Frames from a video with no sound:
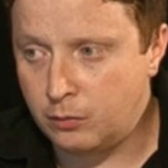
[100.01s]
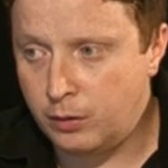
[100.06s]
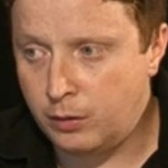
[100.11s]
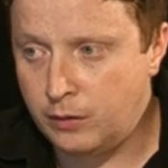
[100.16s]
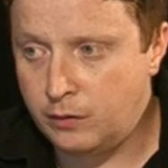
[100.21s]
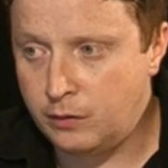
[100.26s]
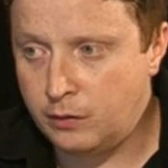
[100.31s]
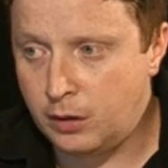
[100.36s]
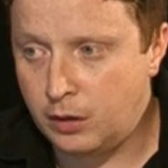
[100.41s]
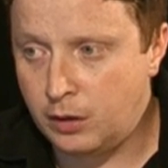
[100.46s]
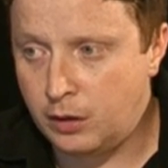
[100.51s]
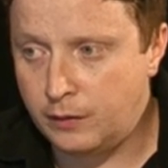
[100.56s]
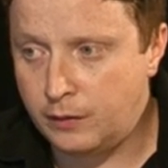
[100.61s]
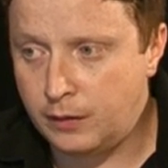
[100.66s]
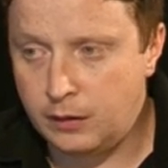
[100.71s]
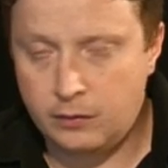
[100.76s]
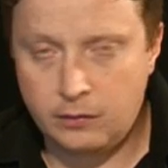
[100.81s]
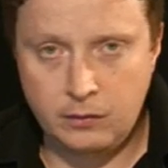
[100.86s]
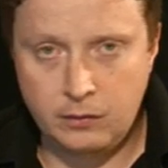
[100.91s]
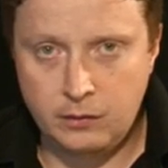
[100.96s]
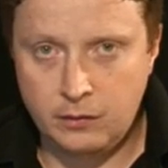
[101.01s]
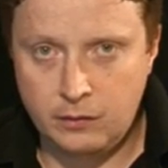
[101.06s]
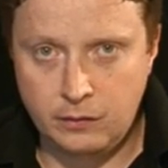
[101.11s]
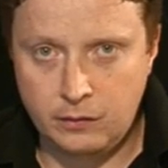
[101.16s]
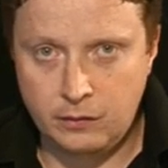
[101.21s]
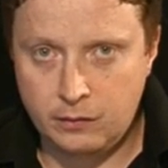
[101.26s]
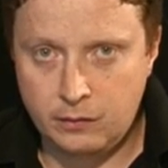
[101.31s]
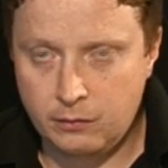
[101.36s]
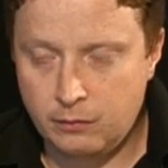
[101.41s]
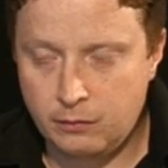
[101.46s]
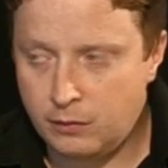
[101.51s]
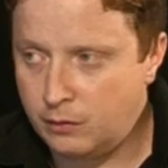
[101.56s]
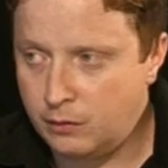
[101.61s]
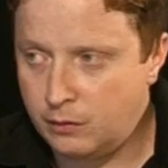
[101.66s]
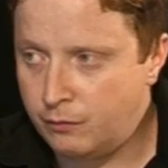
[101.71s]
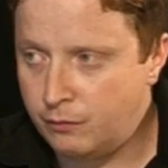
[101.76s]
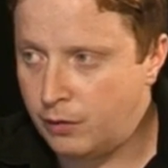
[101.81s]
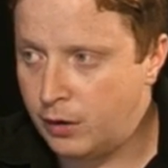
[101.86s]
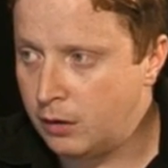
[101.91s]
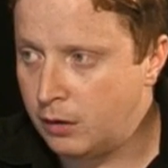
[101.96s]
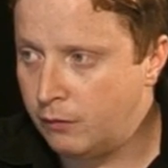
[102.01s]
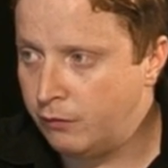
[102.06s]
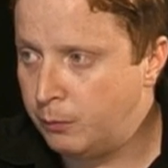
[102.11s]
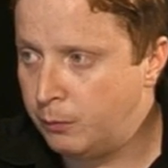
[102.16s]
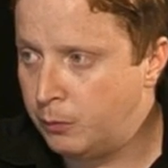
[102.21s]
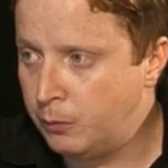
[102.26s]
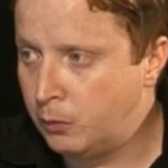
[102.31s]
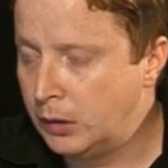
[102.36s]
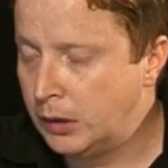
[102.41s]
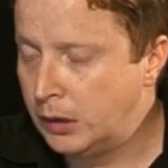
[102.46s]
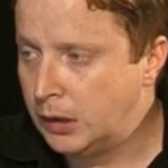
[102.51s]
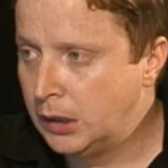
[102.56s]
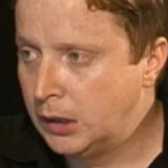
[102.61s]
Queenside ideas, and this is very comfortable.